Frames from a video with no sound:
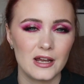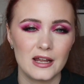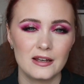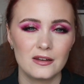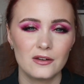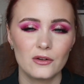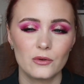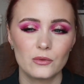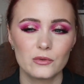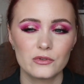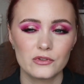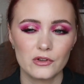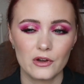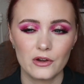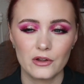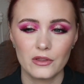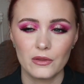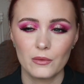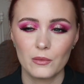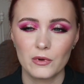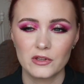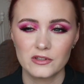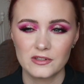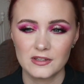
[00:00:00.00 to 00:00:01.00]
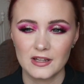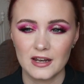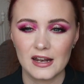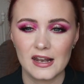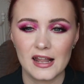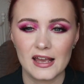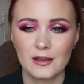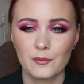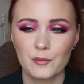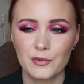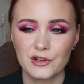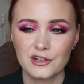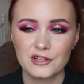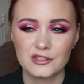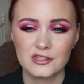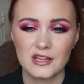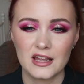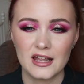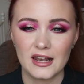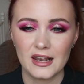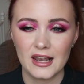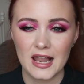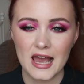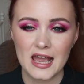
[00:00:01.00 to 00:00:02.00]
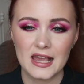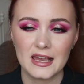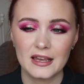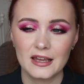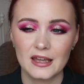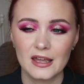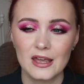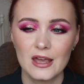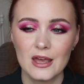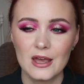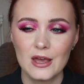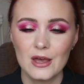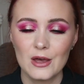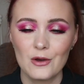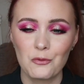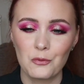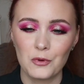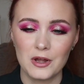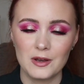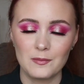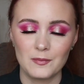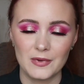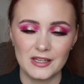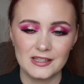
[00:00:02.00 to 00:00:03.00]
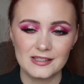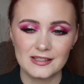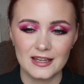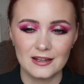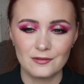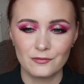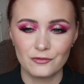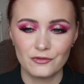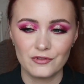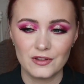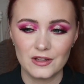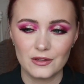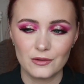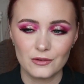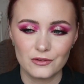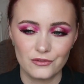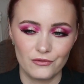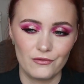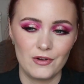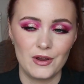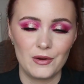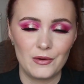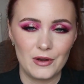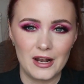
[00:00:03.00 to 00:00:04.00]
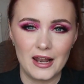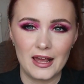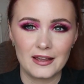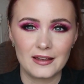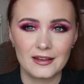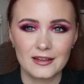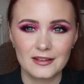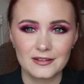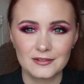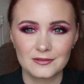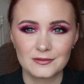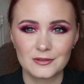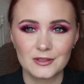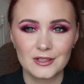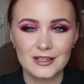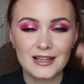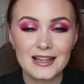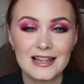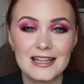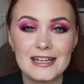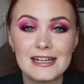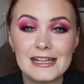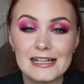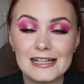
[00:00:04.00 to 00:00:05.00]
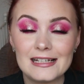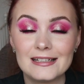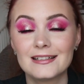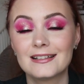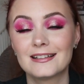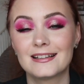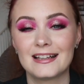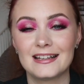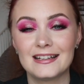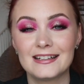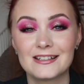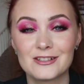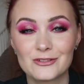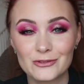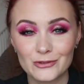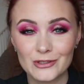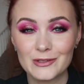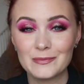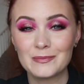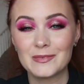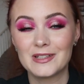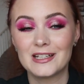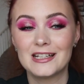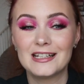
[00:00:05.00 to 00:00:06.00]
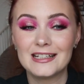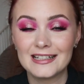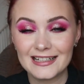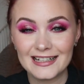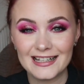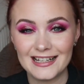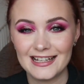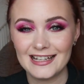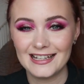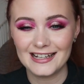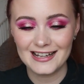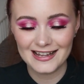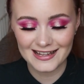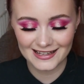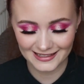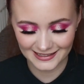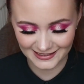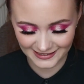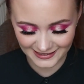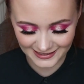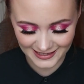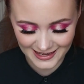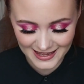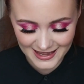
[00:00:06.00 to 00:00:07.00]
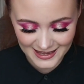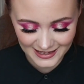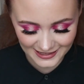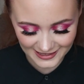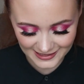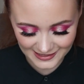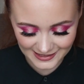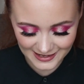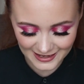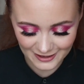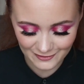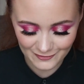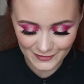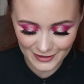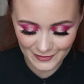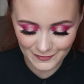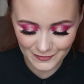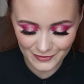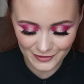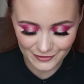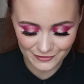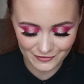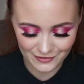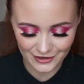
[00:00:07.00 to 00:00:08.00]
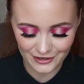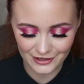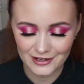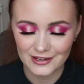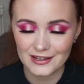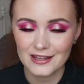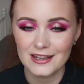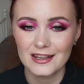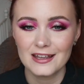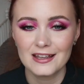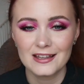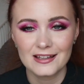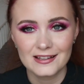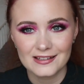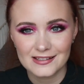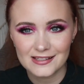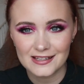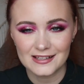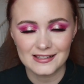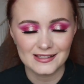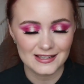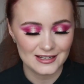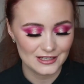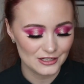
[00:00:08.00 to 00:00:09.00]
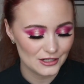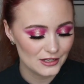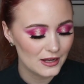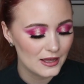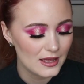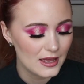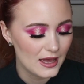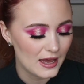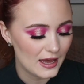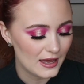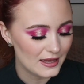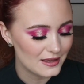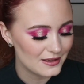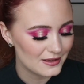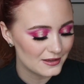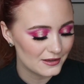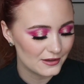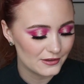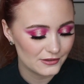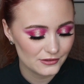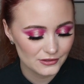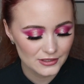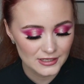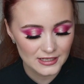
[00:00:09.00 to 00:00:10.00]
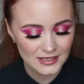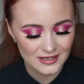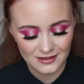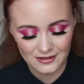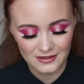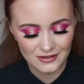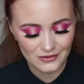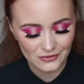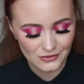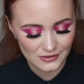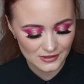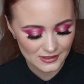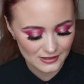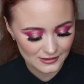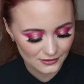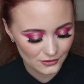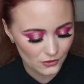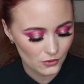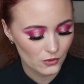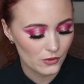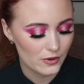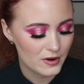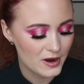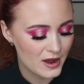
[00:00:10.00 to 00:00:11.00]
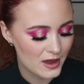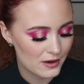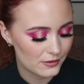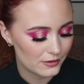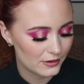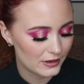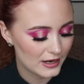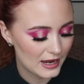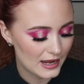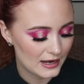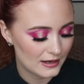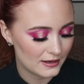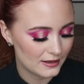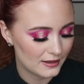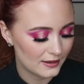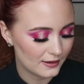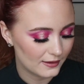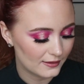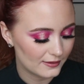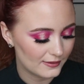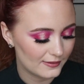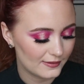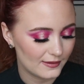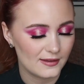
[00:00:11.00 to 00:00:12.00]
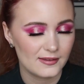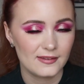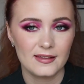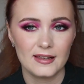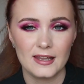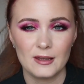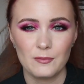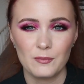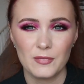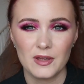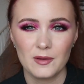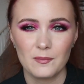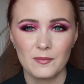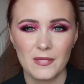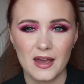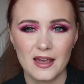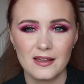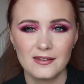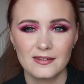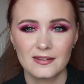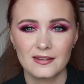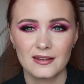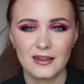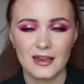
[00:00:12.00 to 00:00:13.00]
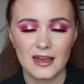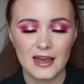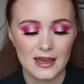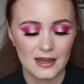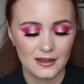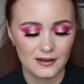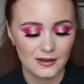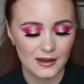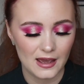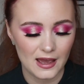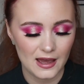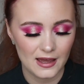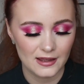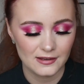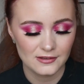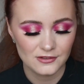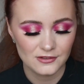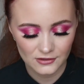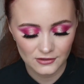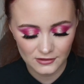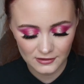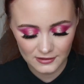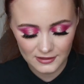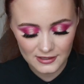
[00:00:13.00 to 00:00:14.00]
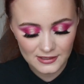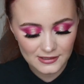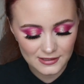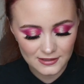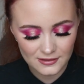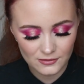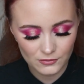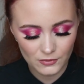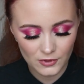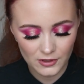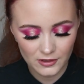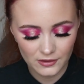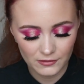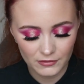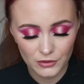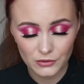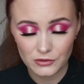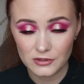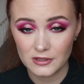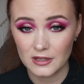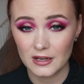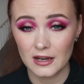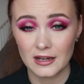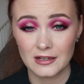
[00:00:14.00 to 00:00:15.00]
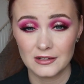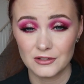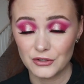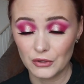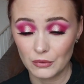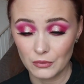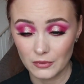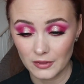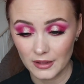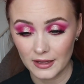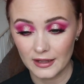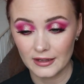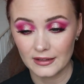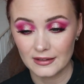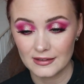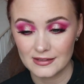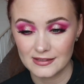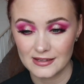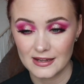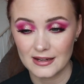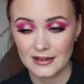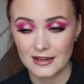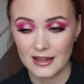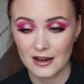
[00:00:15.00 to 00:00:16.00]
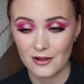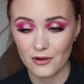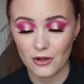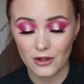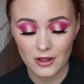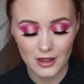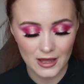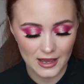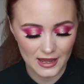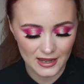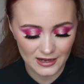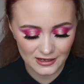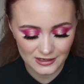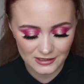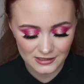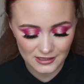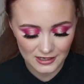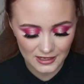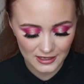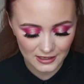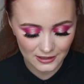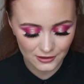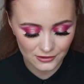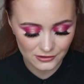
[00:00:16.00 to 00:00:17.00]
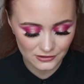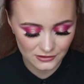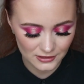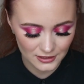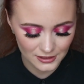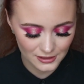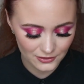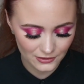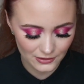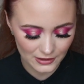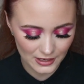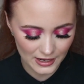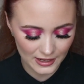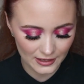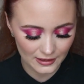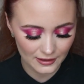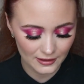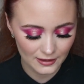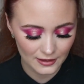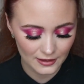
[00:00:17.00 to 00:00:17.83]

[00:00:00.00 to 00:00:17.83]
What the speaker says: and those are the ones that I like because I like when my skin feels very like clean, like stripped and clean. That's like my preferred sensation. I did use this Cora Organics sleeping mask, and this is one of those that I don't like the scent at all. I actually considered